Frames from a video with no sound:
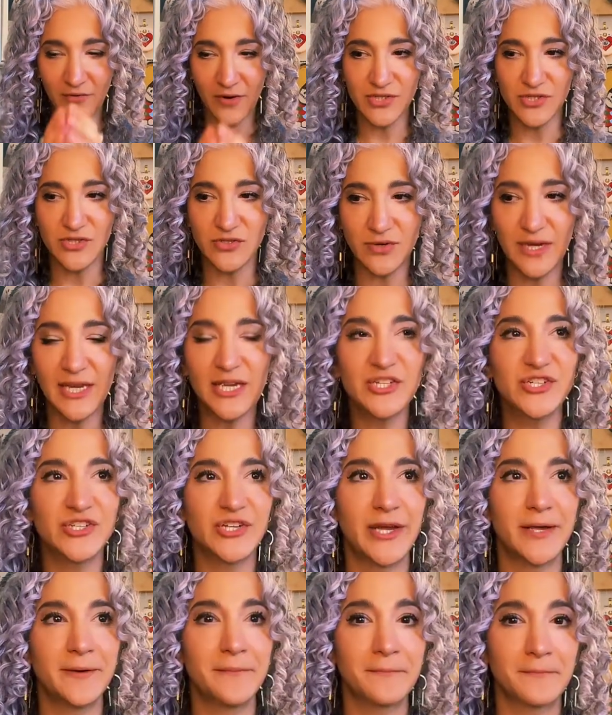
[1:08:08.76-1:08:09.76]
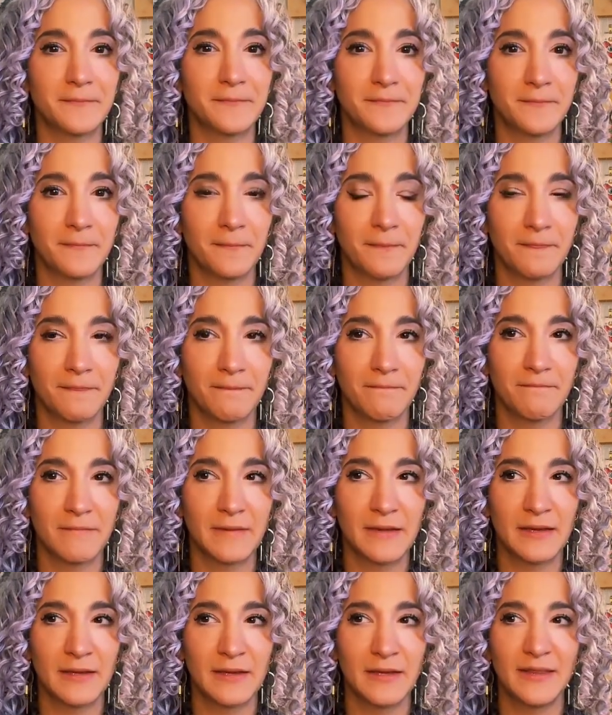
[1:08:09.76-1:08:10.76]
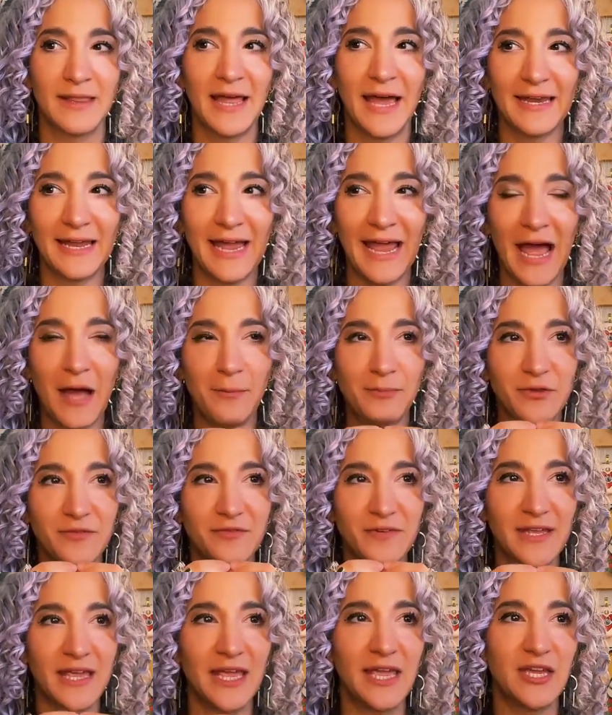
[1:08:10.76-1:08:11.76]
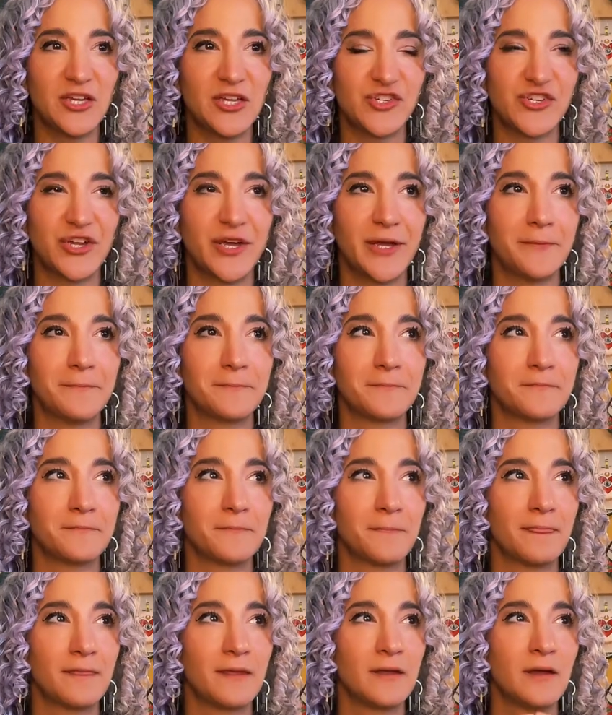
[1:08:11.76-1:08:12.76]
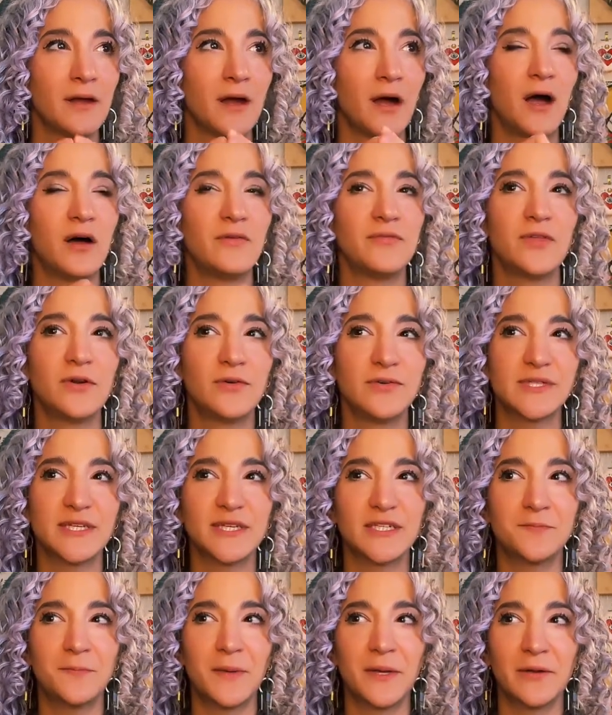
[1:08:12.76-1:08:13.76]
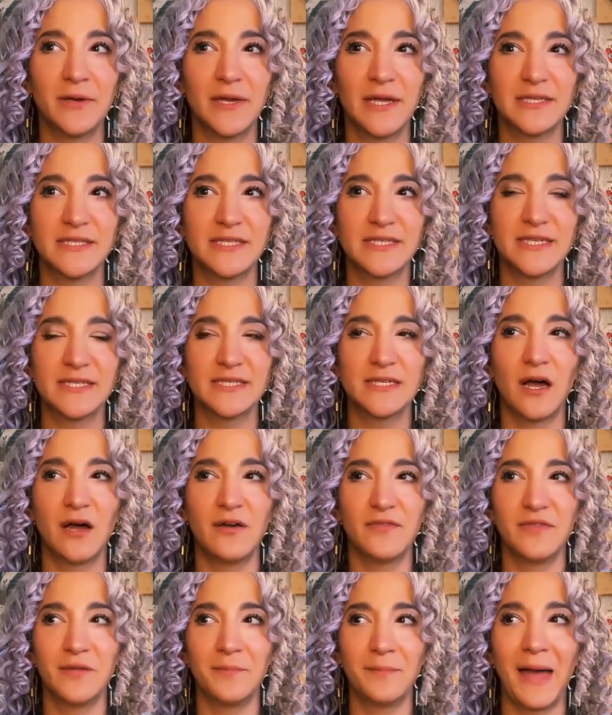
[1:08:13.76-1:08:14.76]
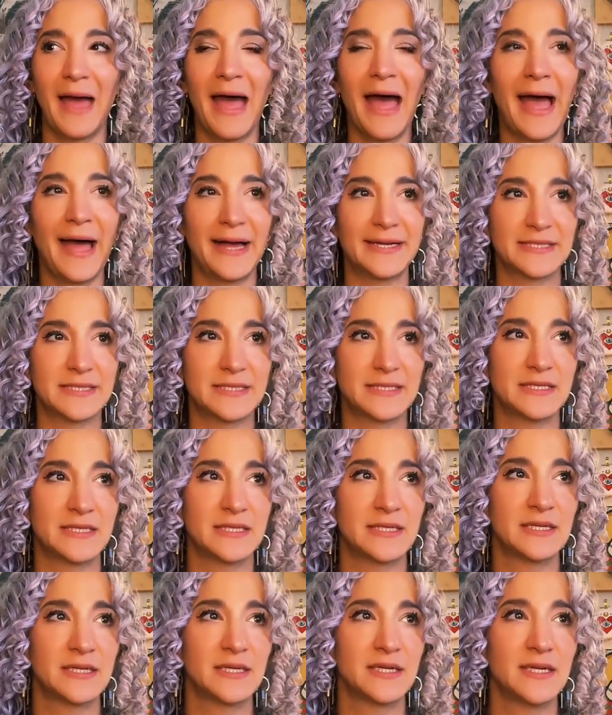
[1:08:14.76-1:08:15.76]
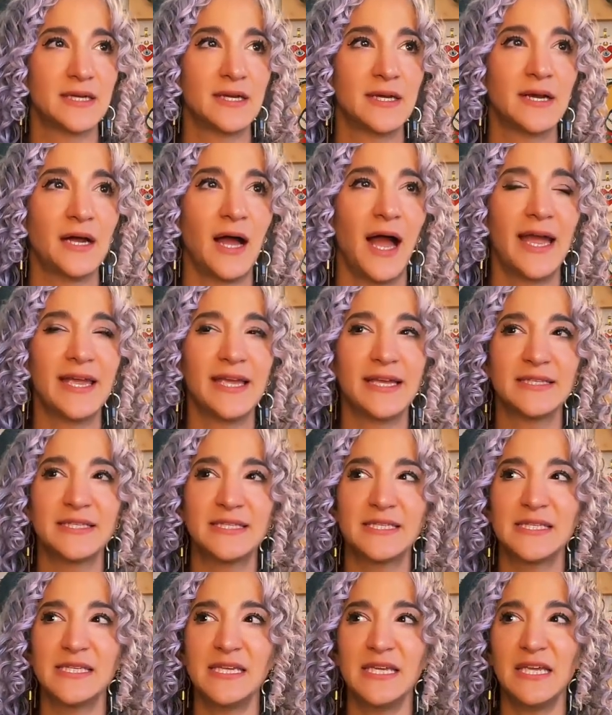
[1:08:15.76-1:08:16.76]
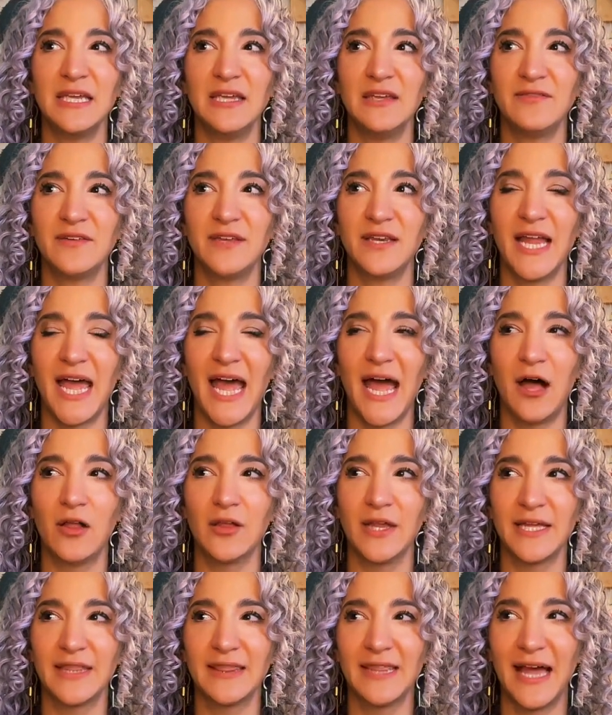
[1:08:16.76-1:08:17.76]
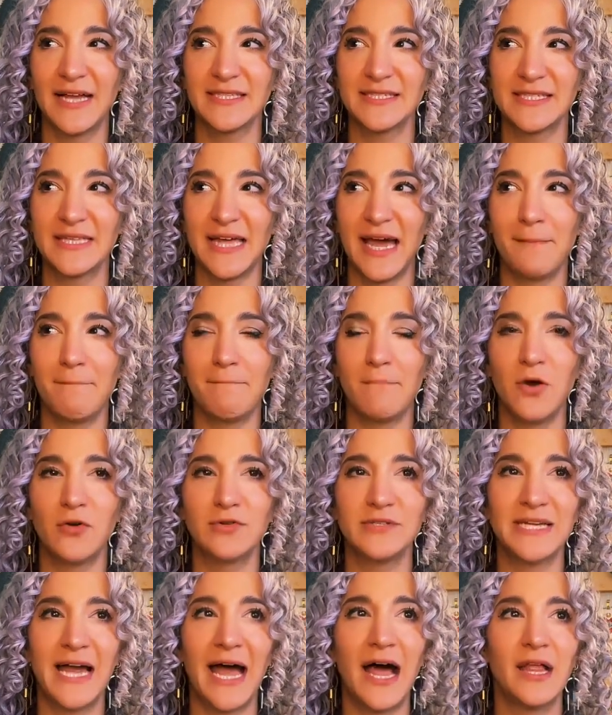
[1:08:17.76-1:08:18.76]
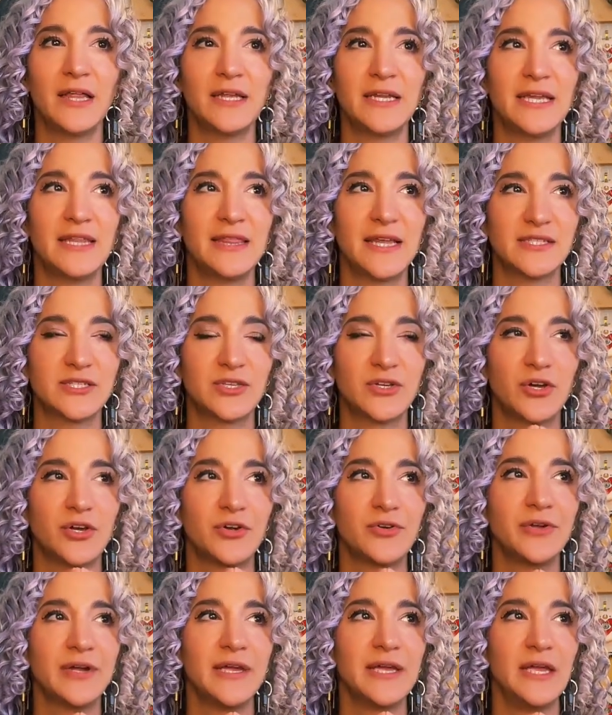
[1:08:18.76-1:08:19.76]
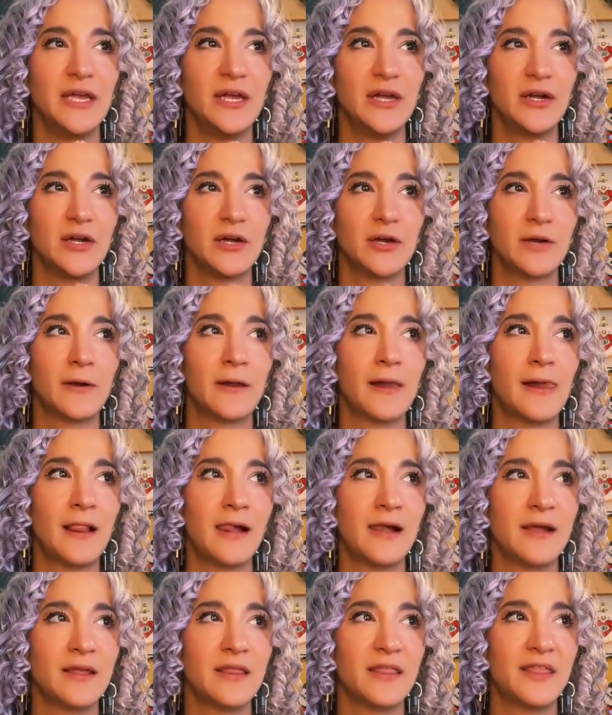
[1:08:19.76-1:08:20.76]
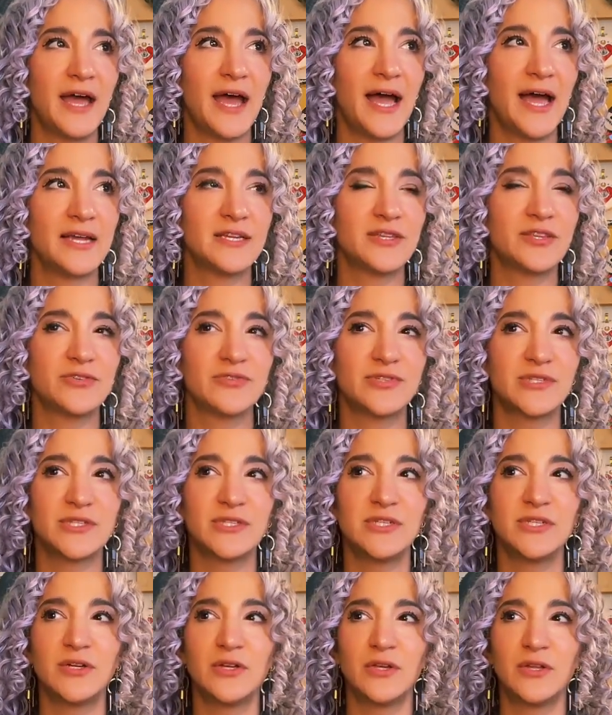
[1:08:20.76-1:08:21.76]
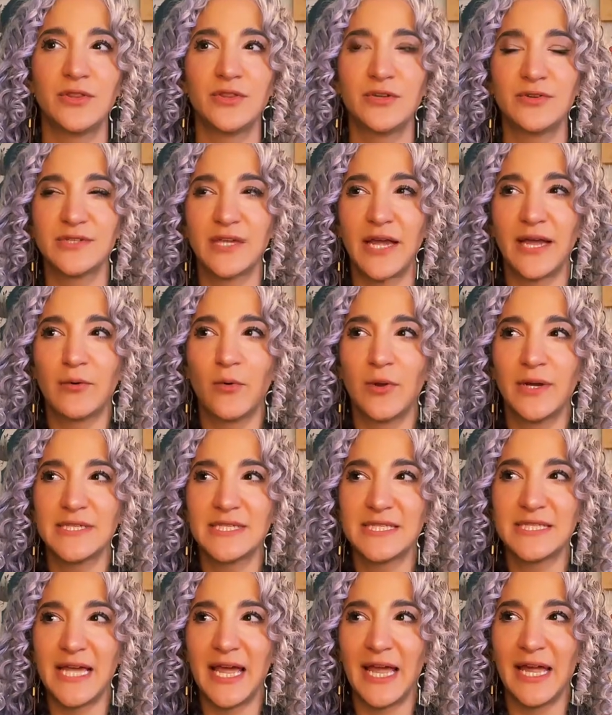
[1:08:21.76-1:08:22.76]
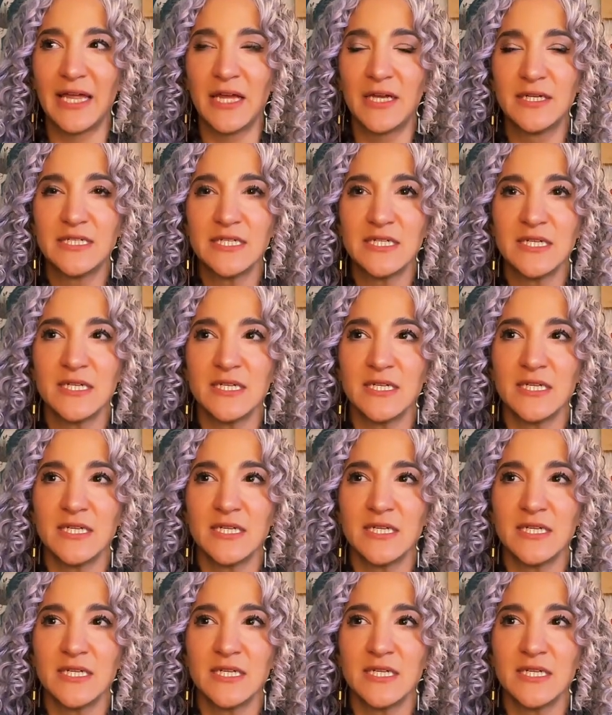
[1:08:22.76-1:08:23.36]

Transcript: frustration, that amplification of those experiences of the past. I can see even now, like, that's that modality that's occurring here, that there's I want to say,